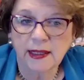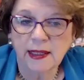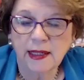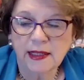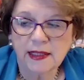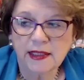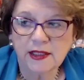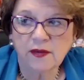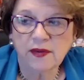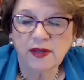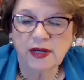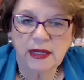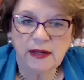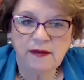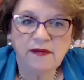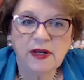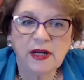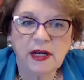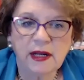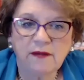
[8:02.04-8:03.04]
so that
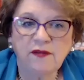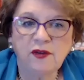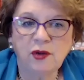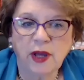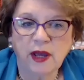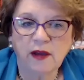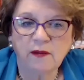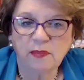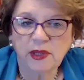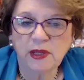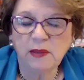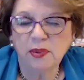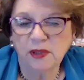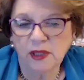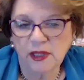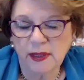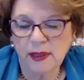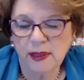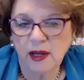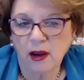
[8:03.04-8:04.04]
even if you have people
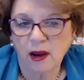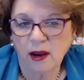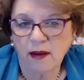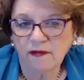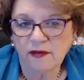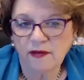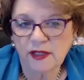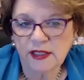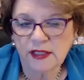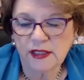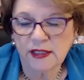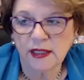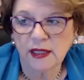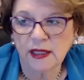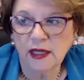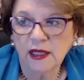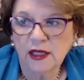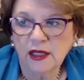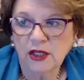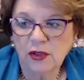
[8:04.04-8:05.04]
in the office,
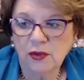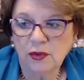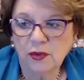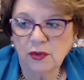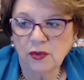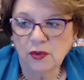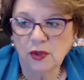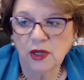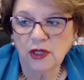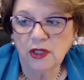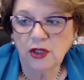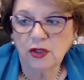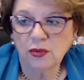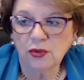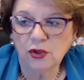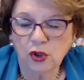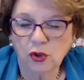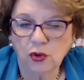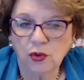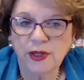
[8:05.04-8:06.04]
you
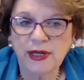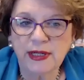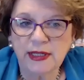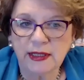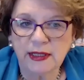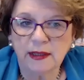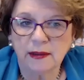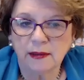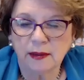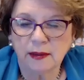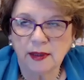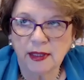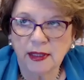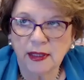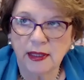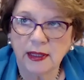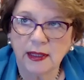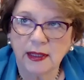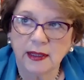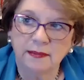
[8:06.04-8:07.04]
treat
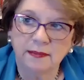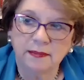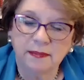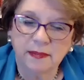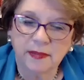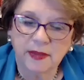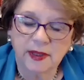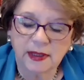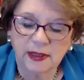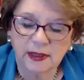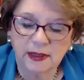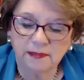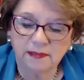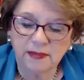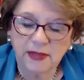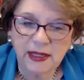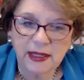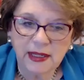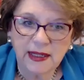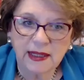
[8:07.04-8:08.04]
the
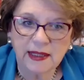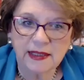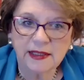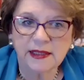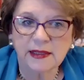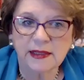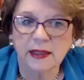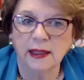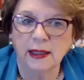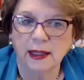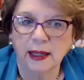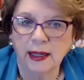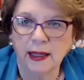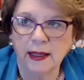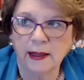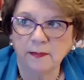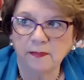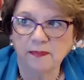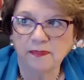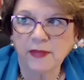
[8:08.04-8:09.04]
meetings
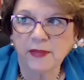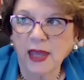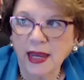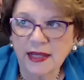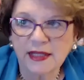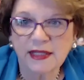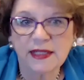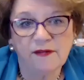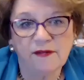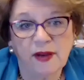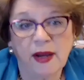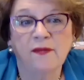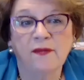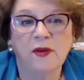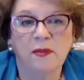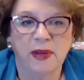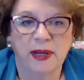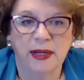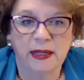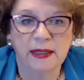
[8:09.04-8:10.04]
as if
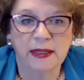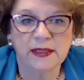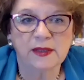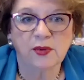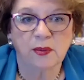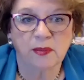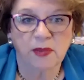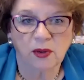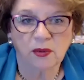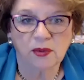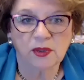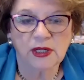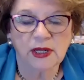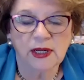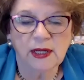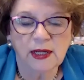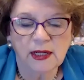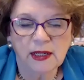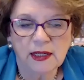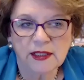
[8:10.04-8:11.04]
everybody is remote.
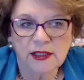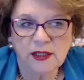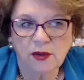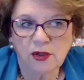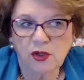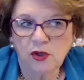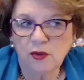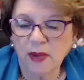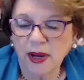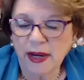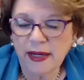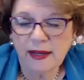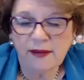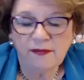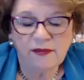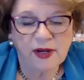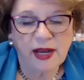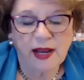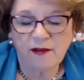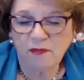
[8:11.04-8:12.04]
So you might
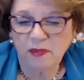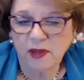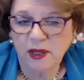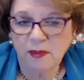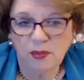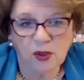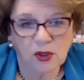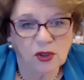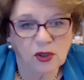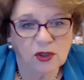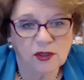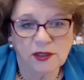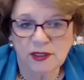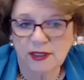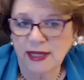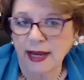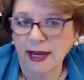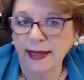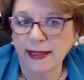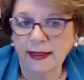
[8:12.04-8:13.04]
even have people
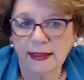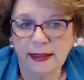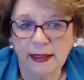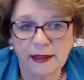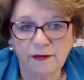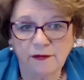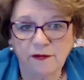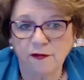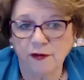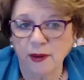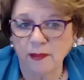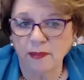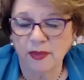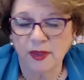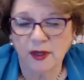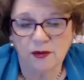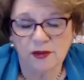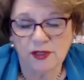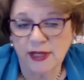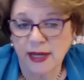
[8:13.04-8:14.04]
dial in from
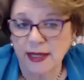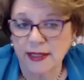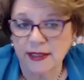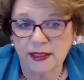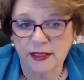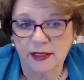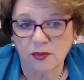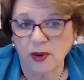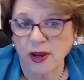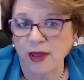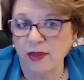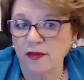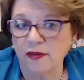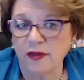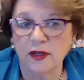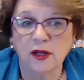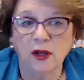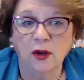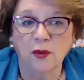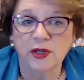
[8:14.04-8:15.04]
their desks rather
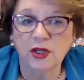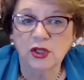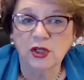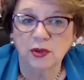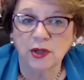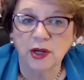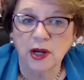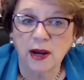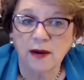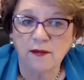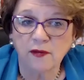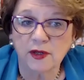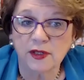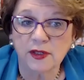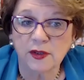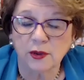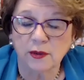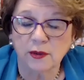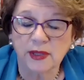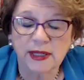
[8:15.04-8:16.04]
than going to a
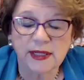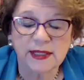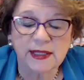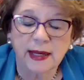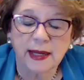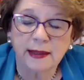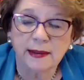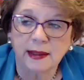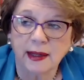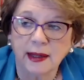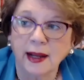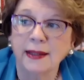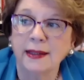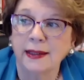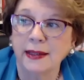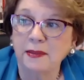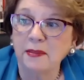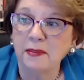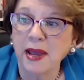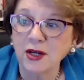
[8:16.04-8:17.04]
conference room, because I
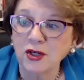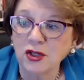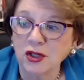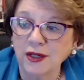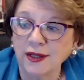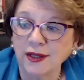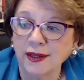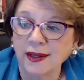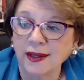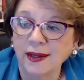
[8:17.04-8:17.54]
can imagine